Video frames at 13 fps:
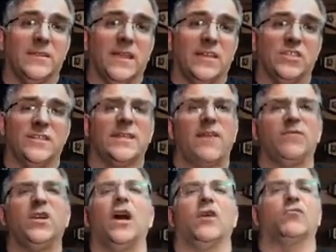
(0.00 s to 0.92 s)
They just
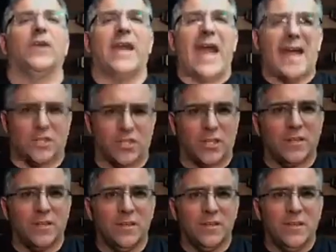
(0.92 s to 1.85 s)
have gut reaction,
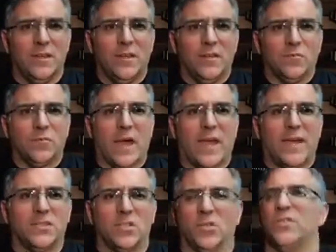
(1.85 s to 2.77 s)

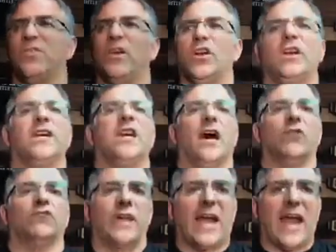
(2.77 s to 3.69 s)
right? So it's very
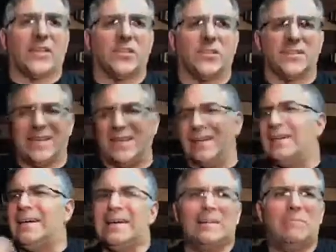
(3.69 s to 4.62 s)
gut reaction. It's like,
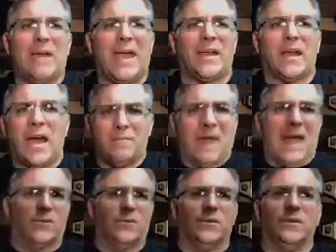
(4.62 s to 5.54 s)
man, I'm
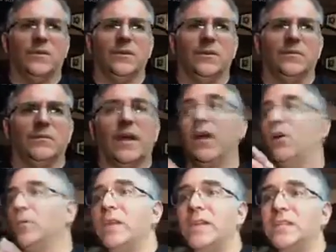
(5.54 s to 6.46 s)
out, right?
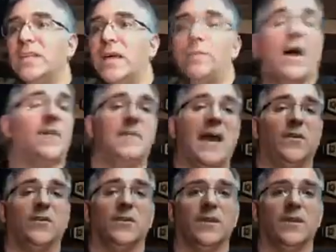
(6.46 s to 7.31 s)
Oh man, it's happening, I'm out.